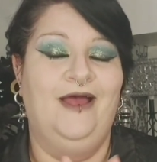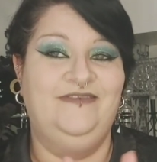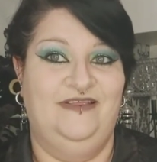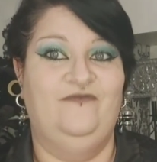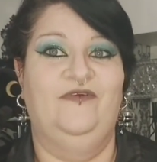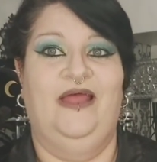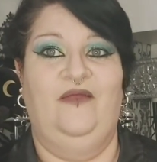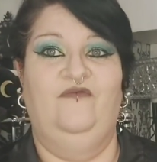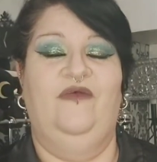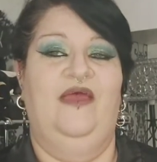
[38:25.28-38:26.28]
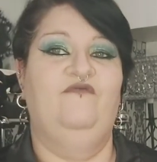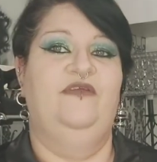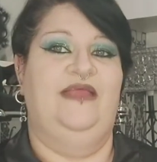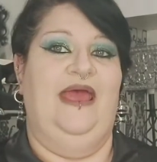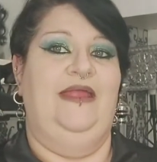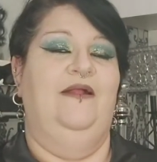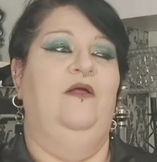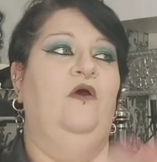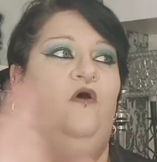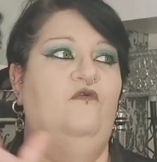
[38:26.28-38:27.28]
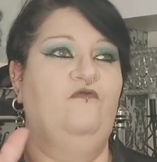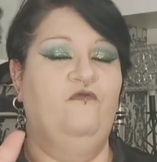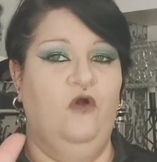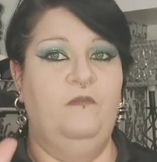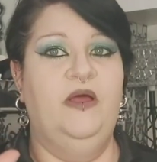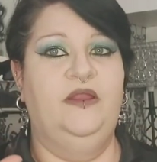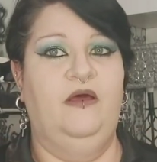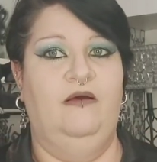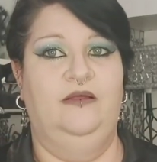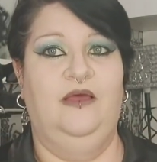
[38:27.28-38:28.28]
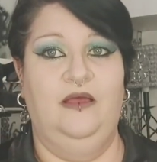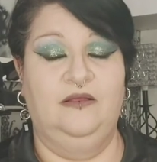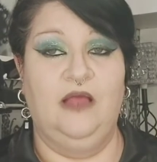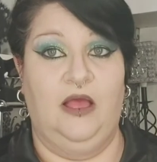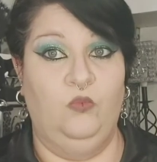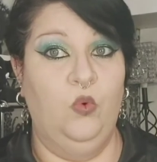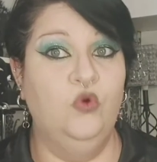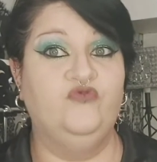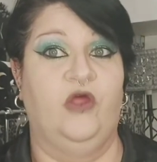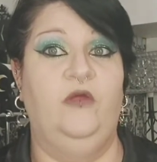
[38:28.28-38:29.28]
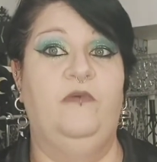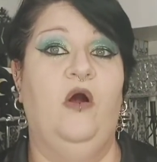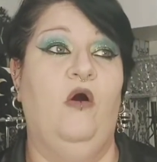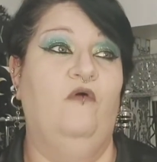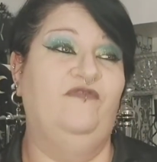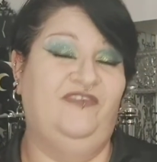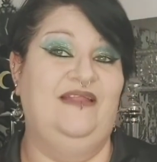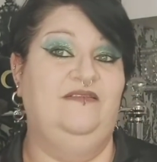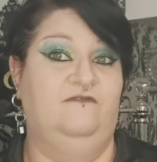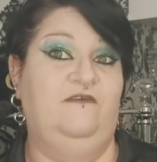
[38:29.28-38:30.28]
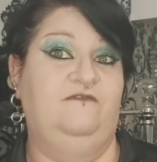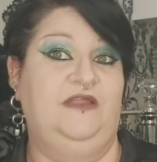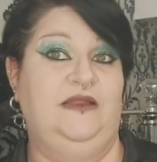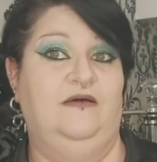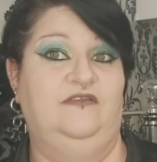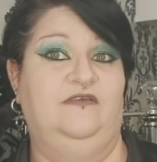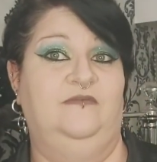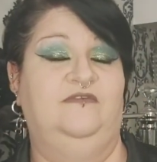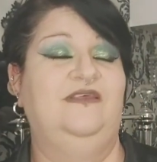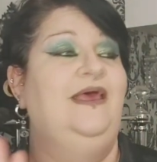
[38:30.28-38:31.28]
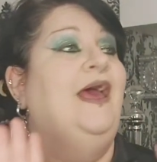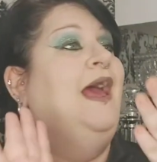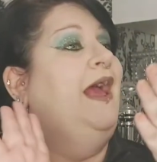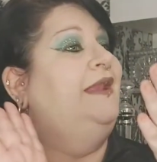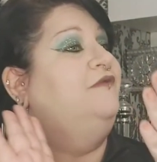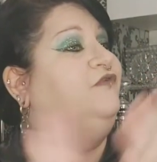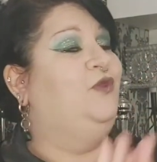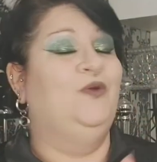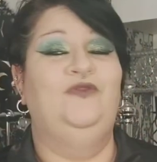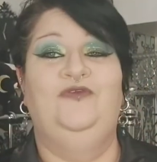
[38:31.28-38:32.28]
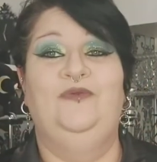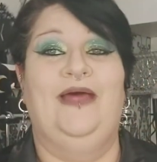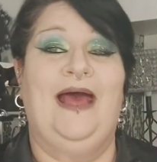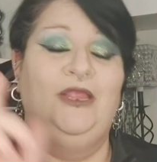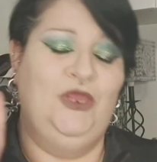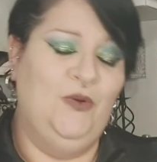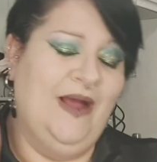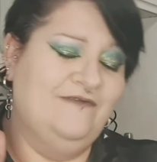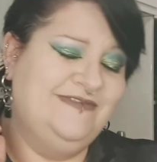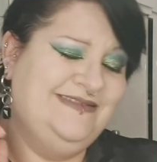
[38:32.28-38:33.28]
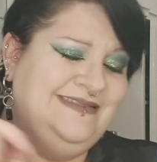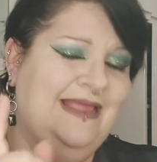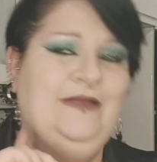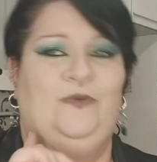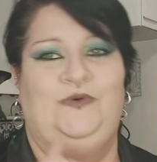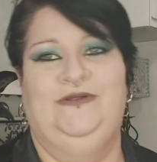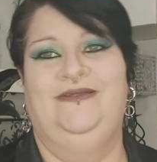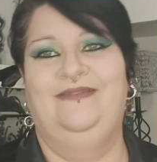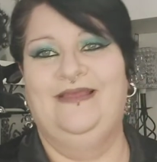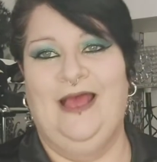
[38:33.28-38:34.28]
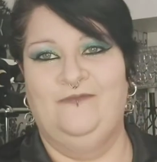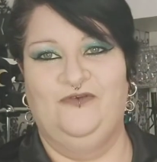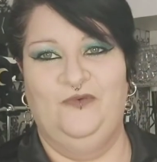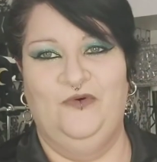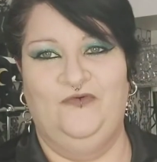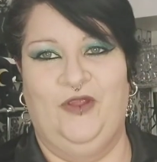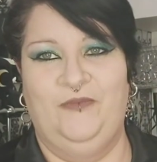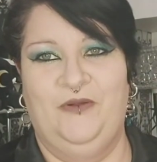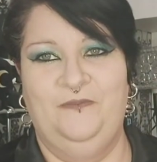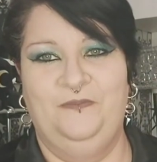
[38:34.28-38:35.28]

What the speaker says: a different outfit every day from a wardrobe of 10 to 15 items. And if you can do that, you have nailed the capsule wardrobe.